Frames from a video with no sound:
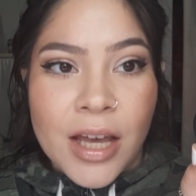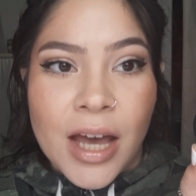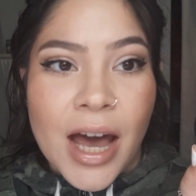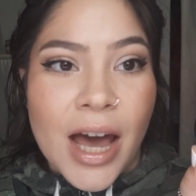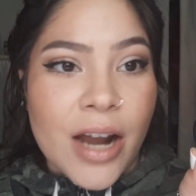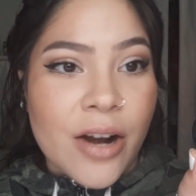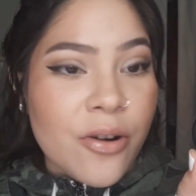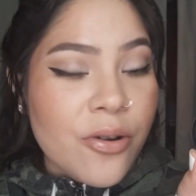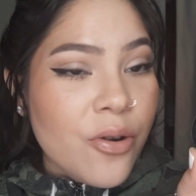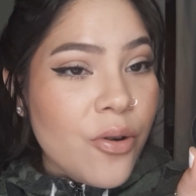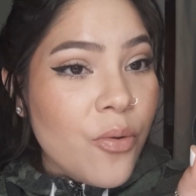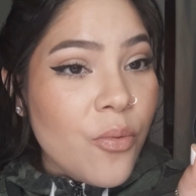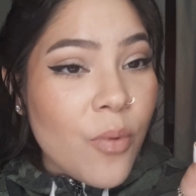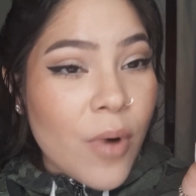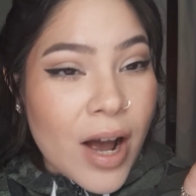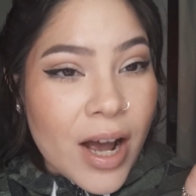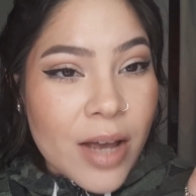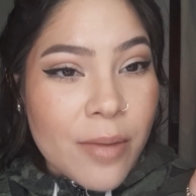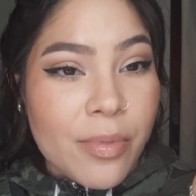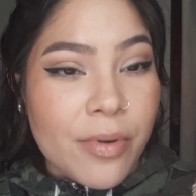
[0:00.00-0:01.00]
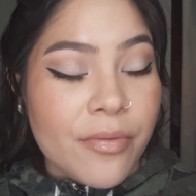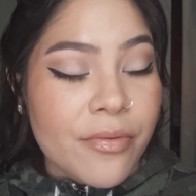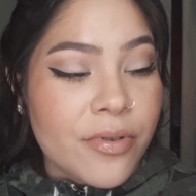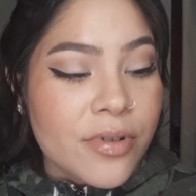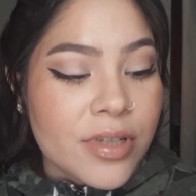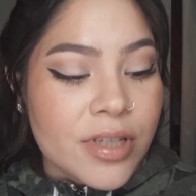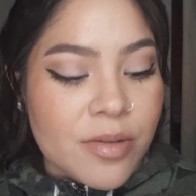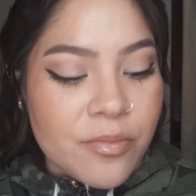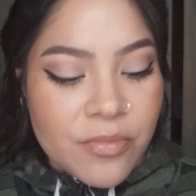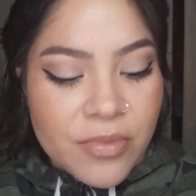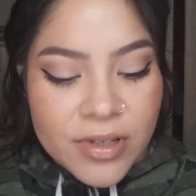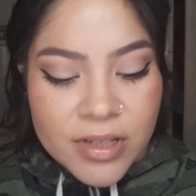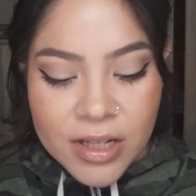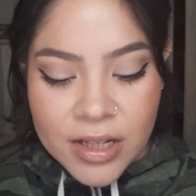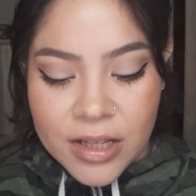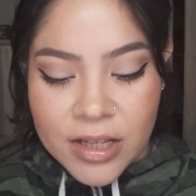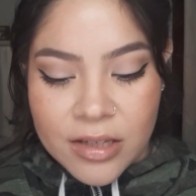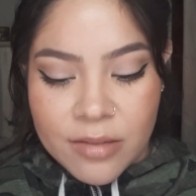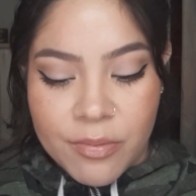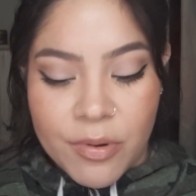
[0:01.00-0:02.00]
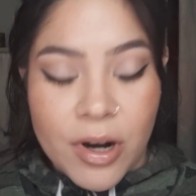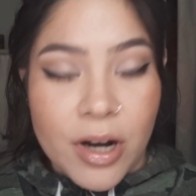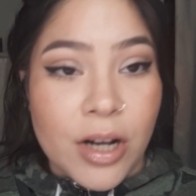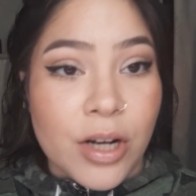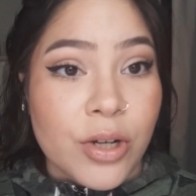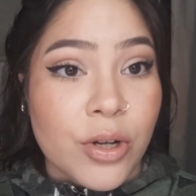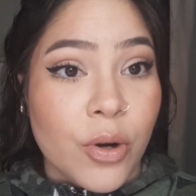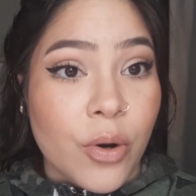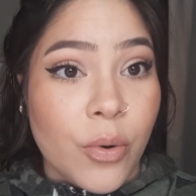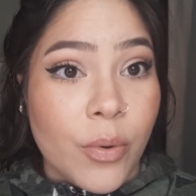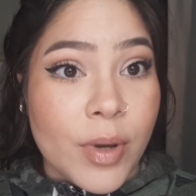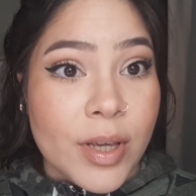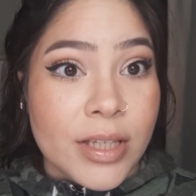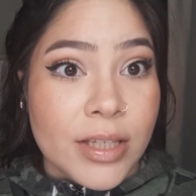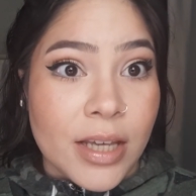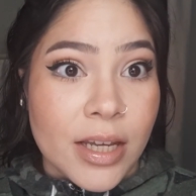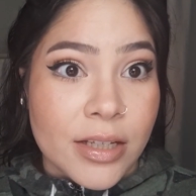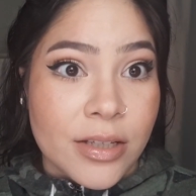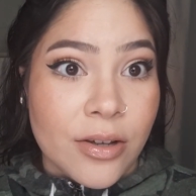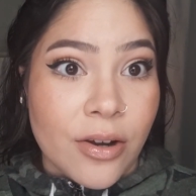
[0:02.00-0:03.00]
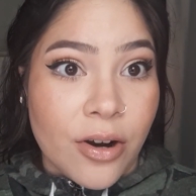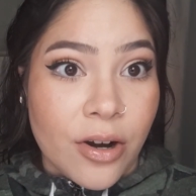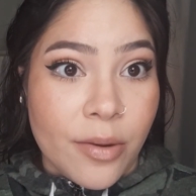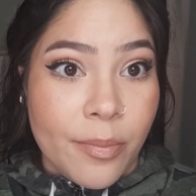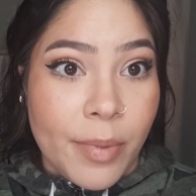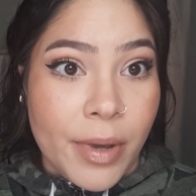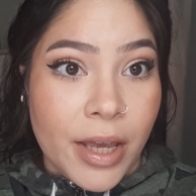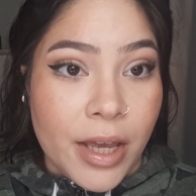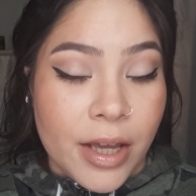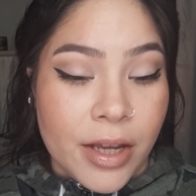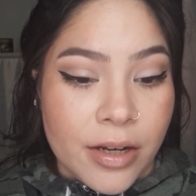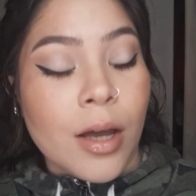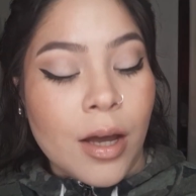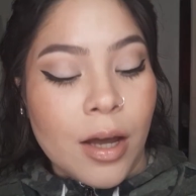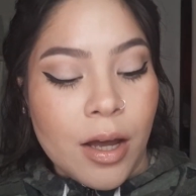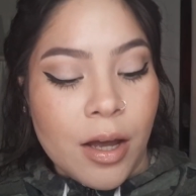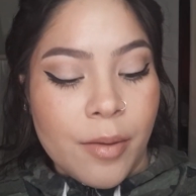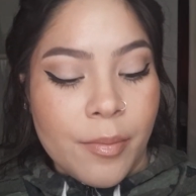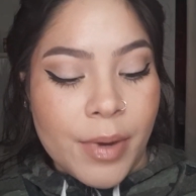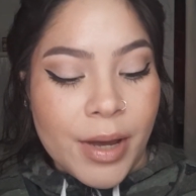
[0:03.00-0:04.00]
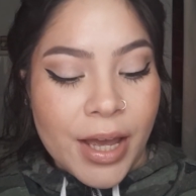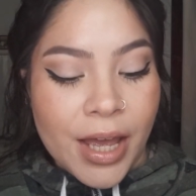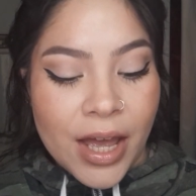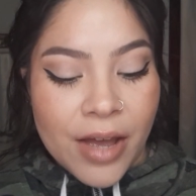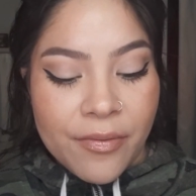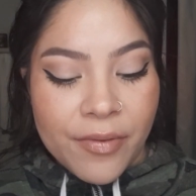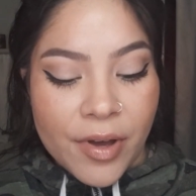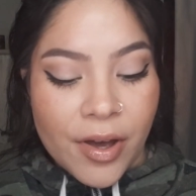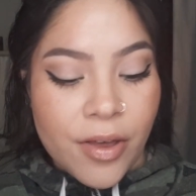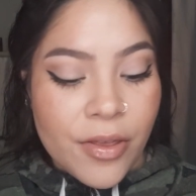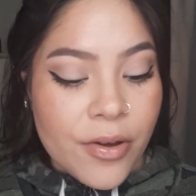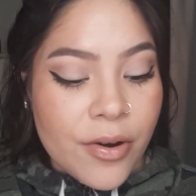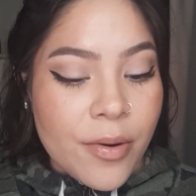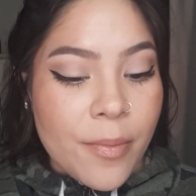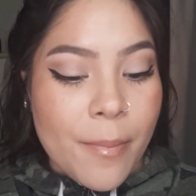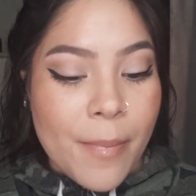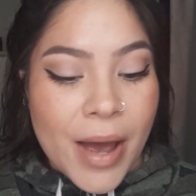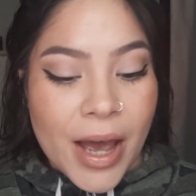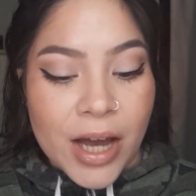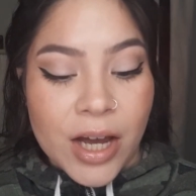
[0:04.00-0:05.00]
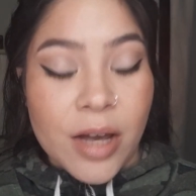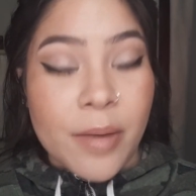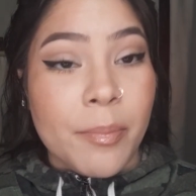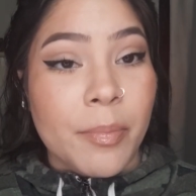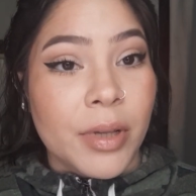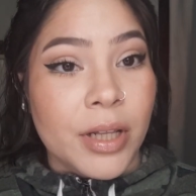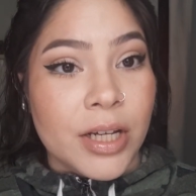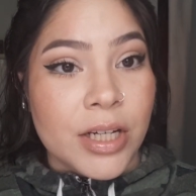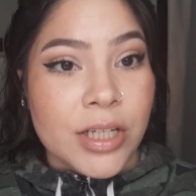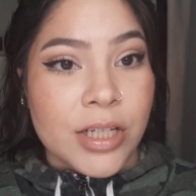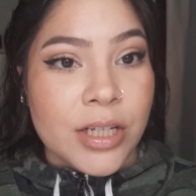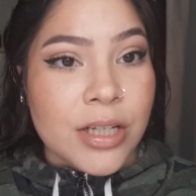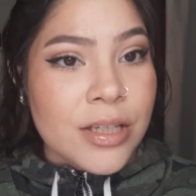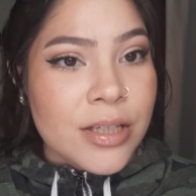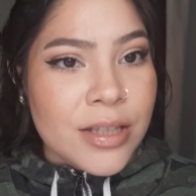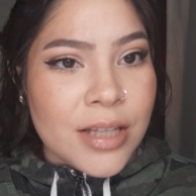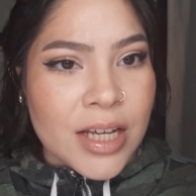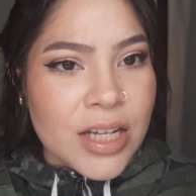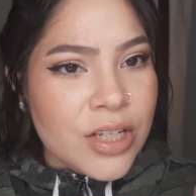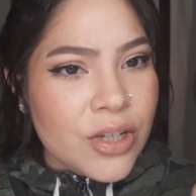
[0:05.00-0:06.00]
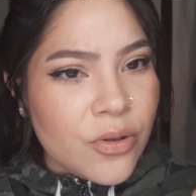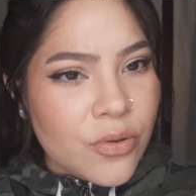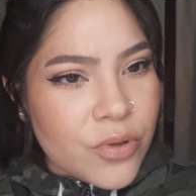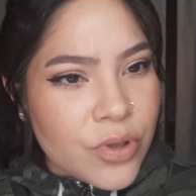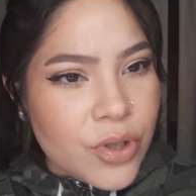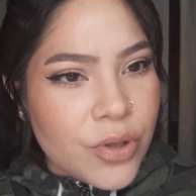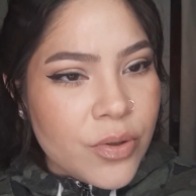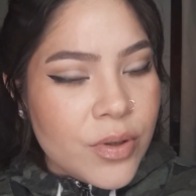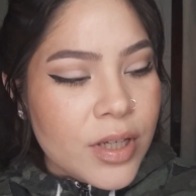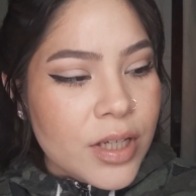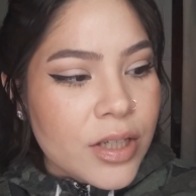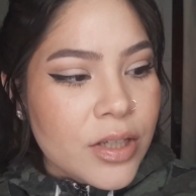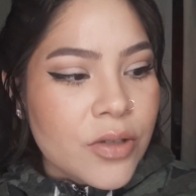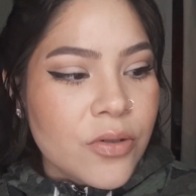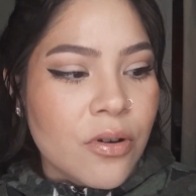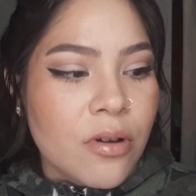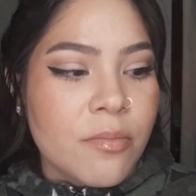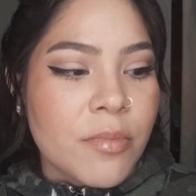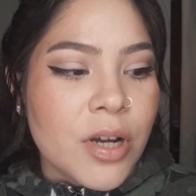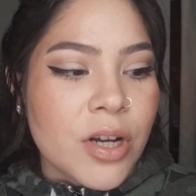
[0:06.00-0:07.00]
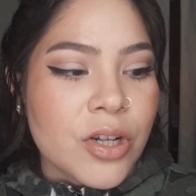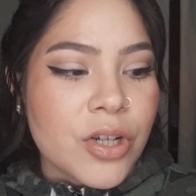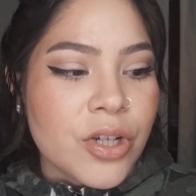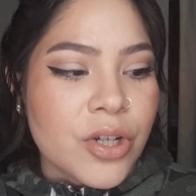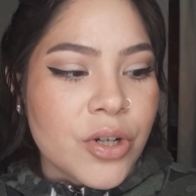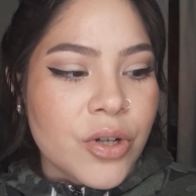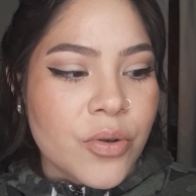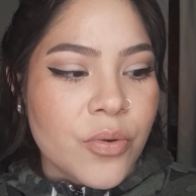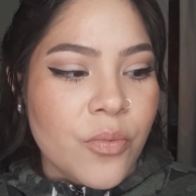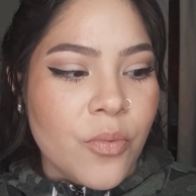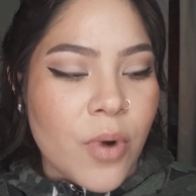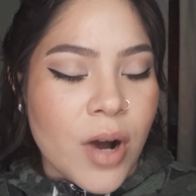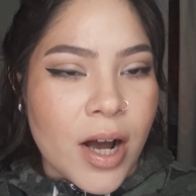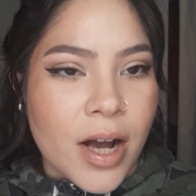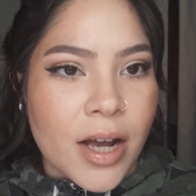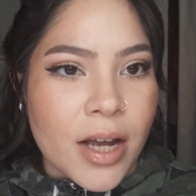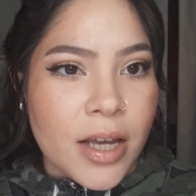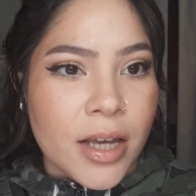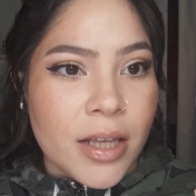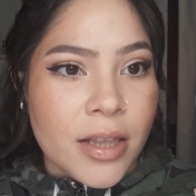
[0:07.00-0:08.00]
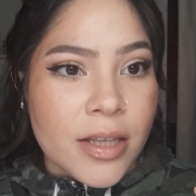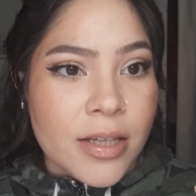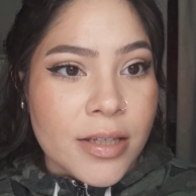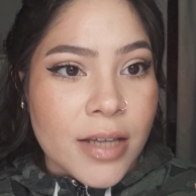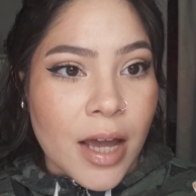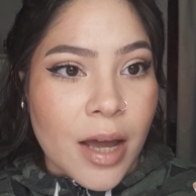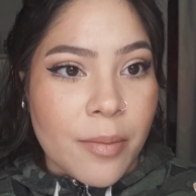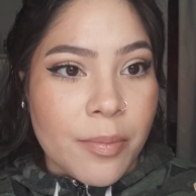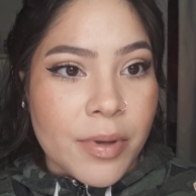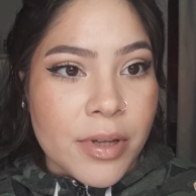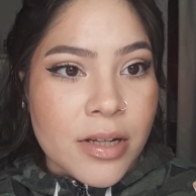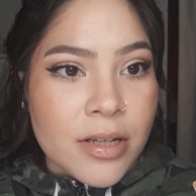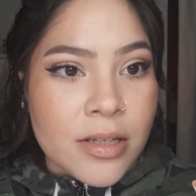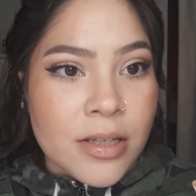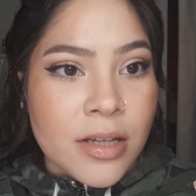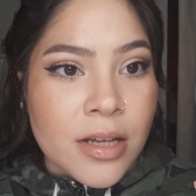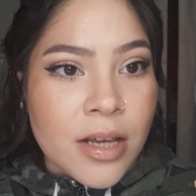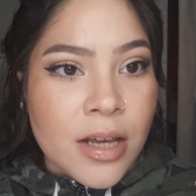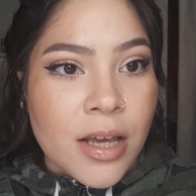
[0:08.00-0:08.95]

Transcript: I don't know why, but for some reason this product always gets hard pan. I have other MAC blushes that don't do this, so I'm not sure why this happens.